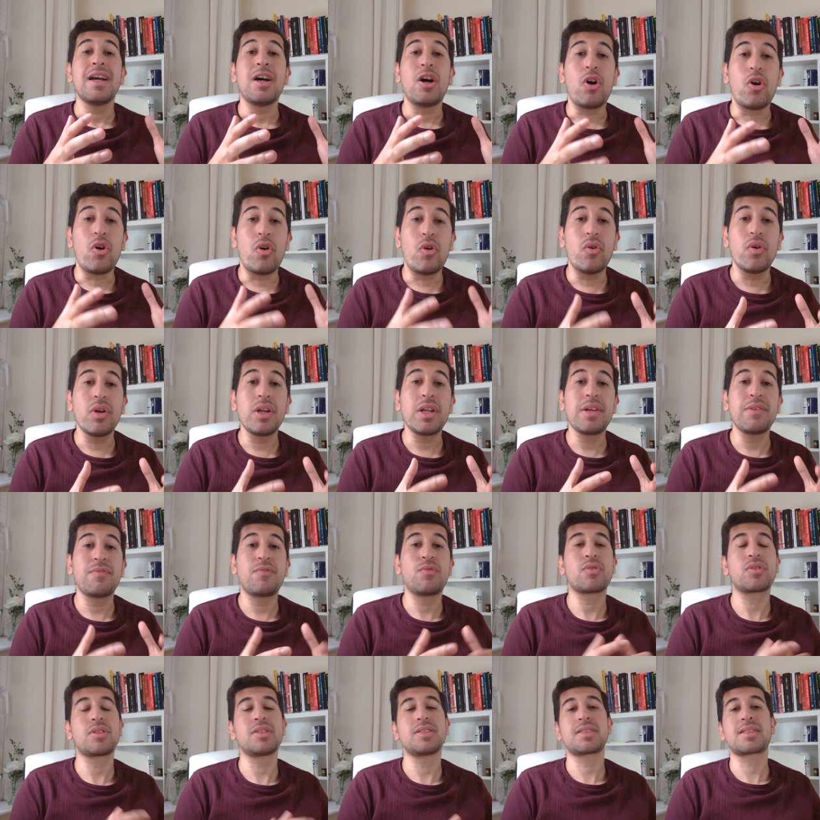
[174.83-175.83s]
only for
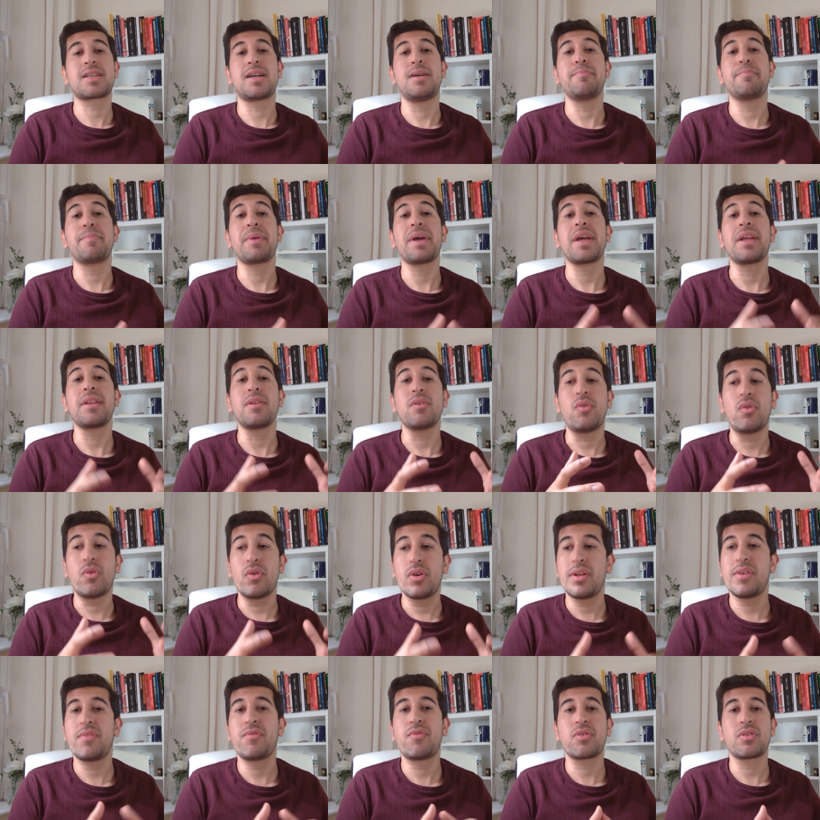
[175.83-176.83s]
this campaign,
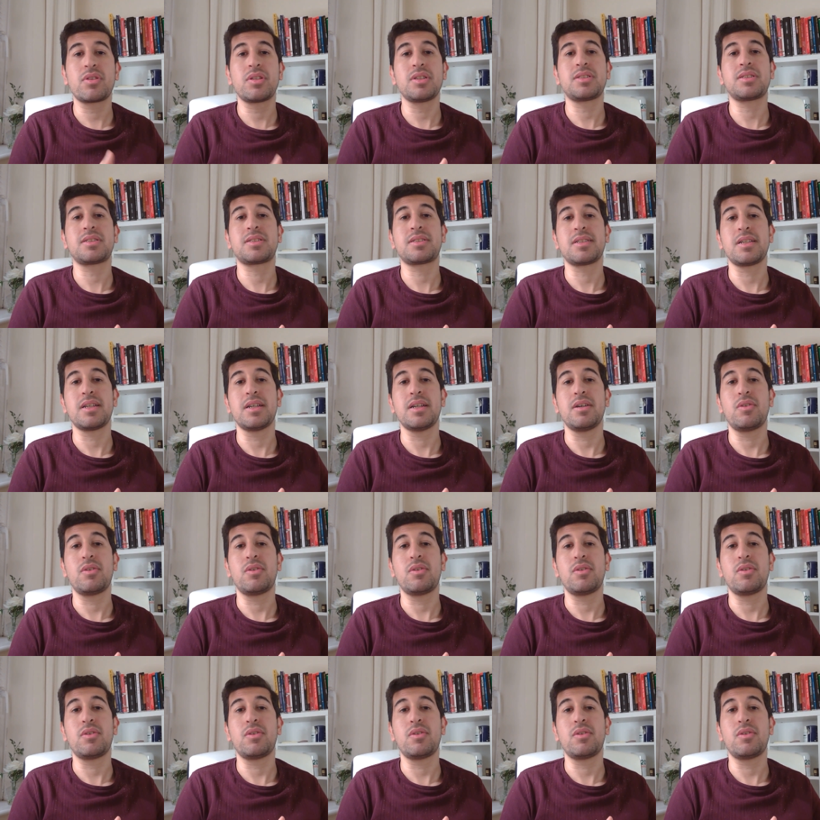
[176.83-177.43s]
only for this uh,